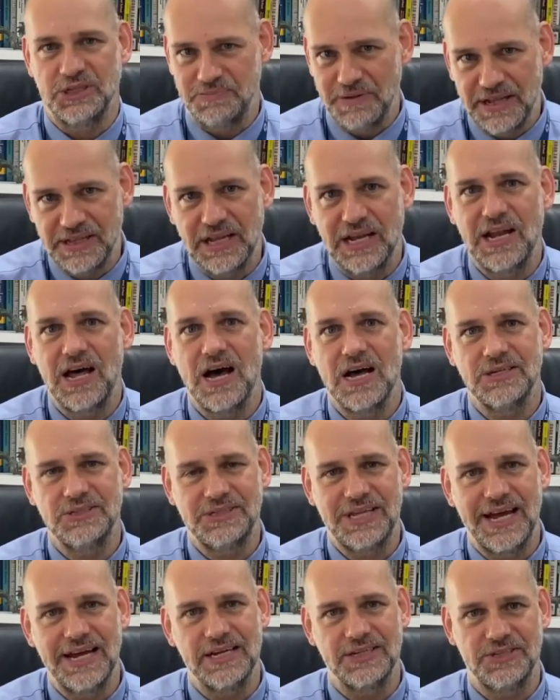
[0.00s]
and the last
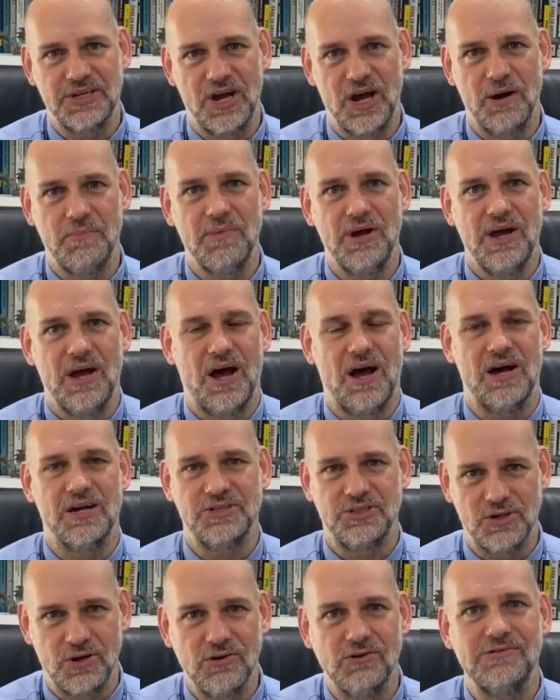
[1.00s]
day of term are
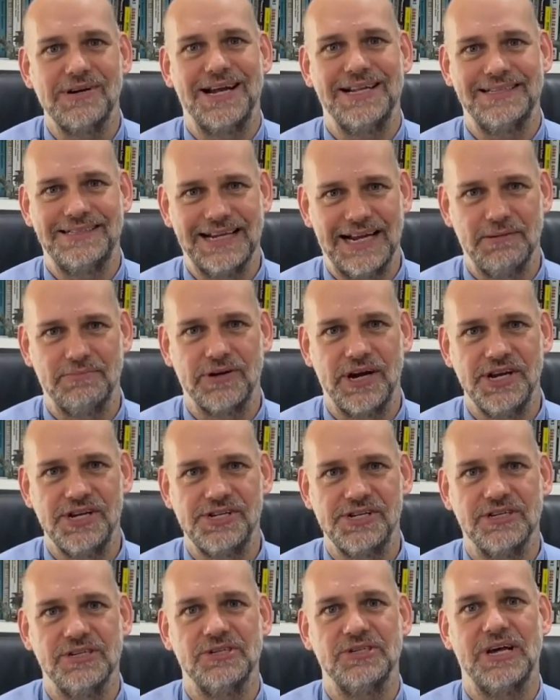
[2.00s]
Songkran
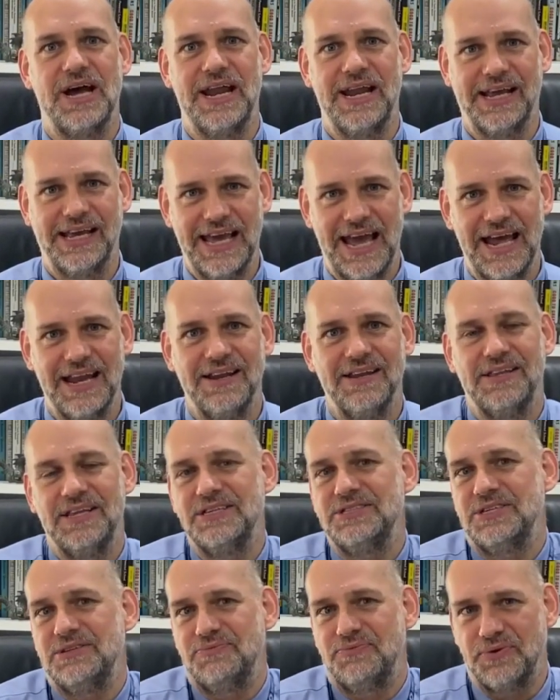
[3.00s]
celebrations, and again,
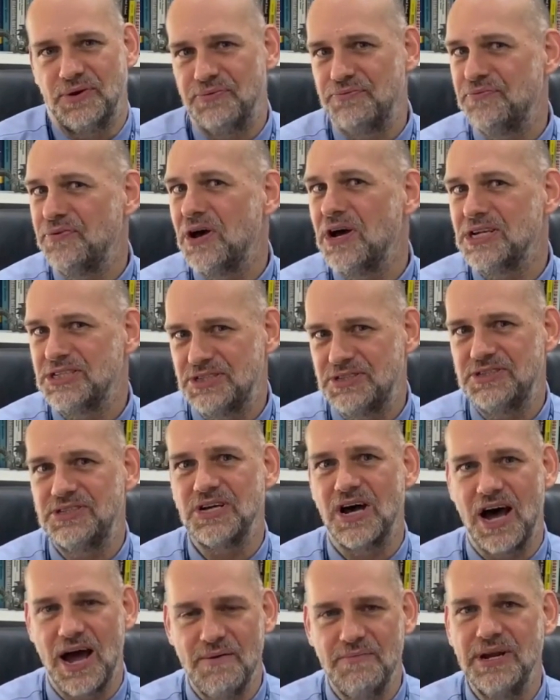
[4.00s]
this for the first
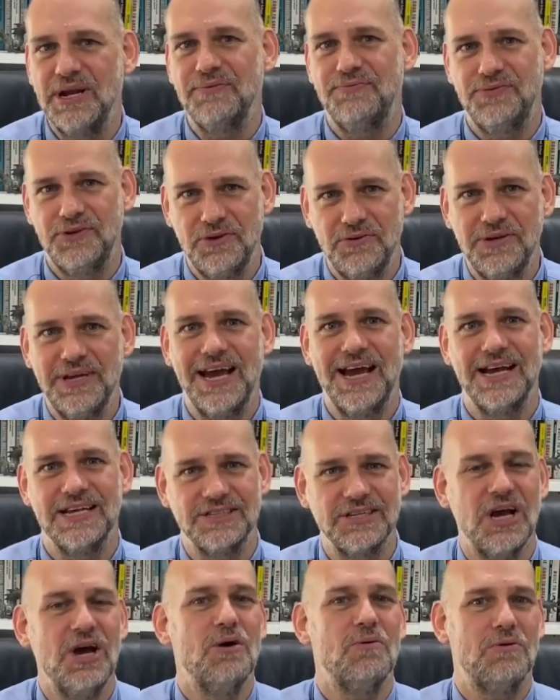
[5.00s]
time in a few years,